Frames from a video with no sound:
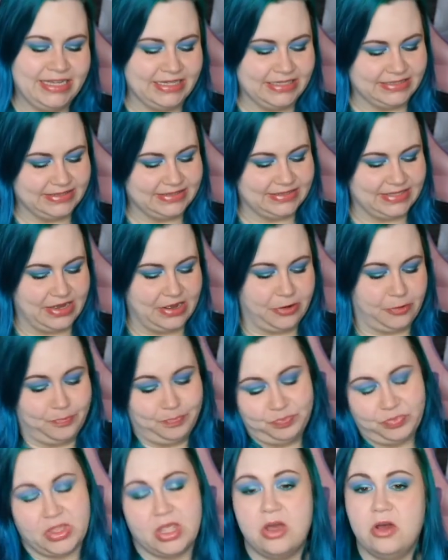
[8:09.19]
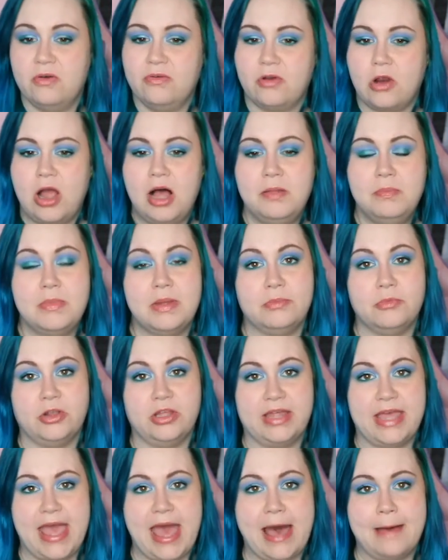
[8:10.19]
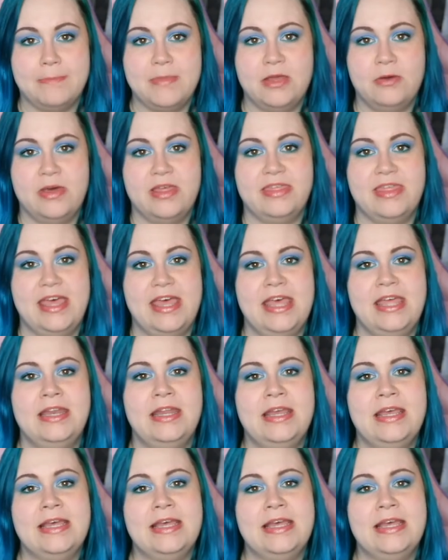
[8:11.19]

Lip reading: So overall, I'm really happy with it.